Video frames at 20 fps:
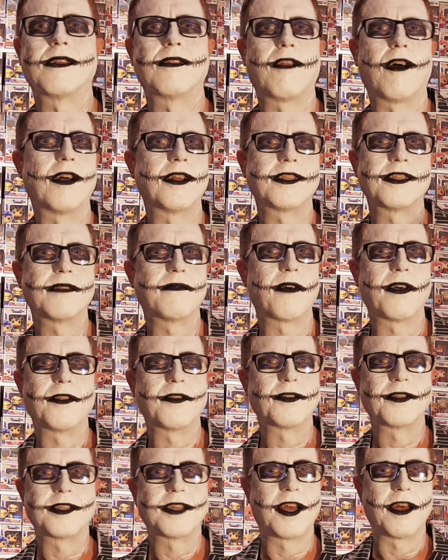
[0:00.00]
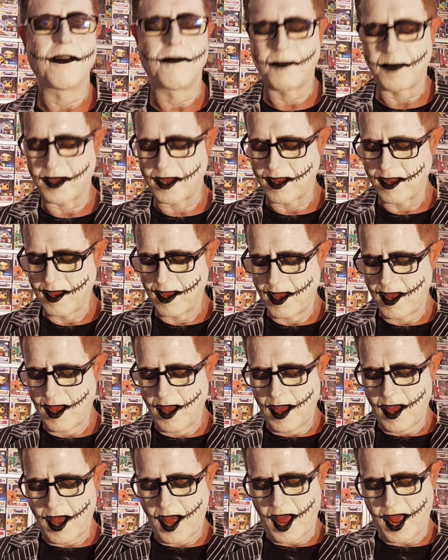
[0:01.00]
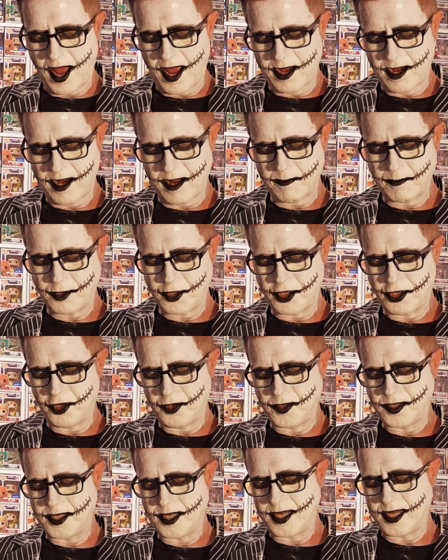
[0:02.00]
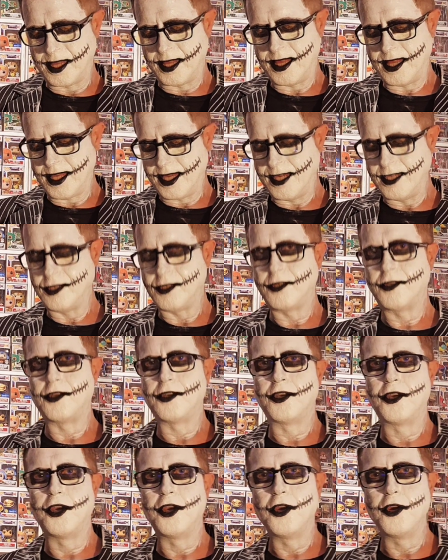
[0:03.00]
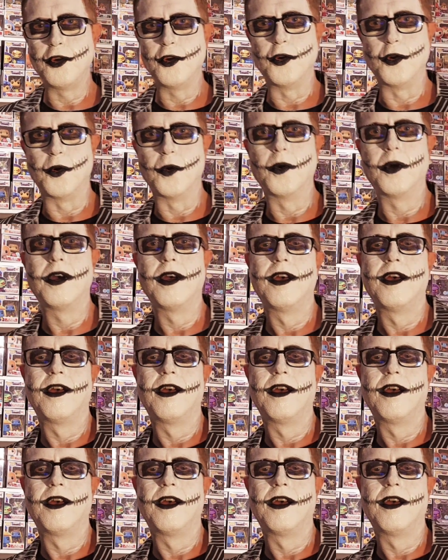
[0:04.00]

lots of other stuff, but I ended up choosing these two